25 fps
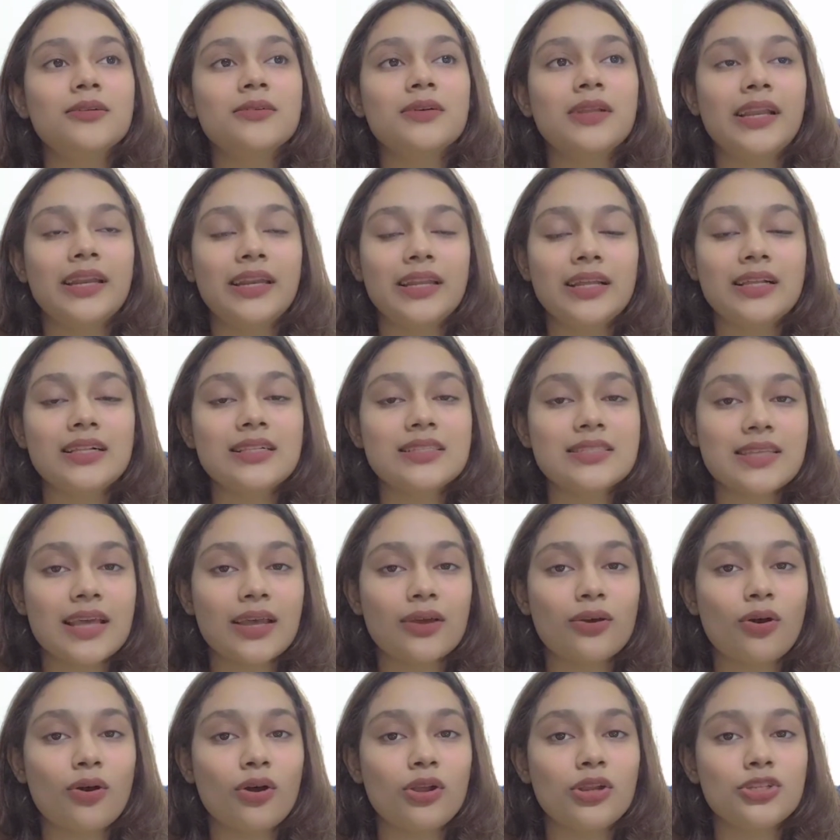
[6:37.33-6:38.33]
Clinical
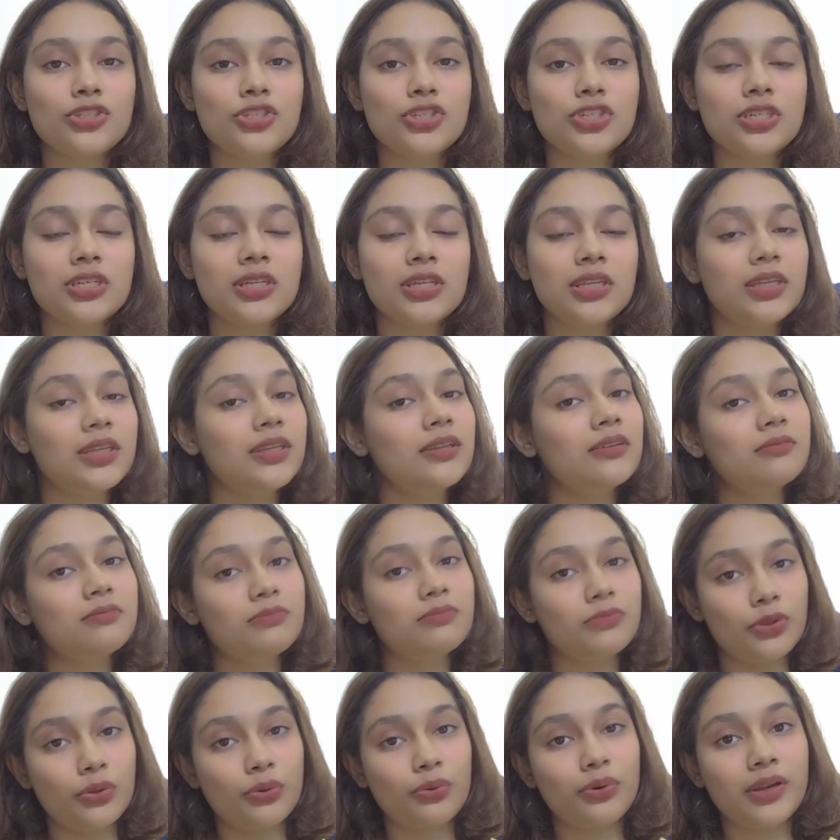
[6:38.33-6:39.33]
psychology, you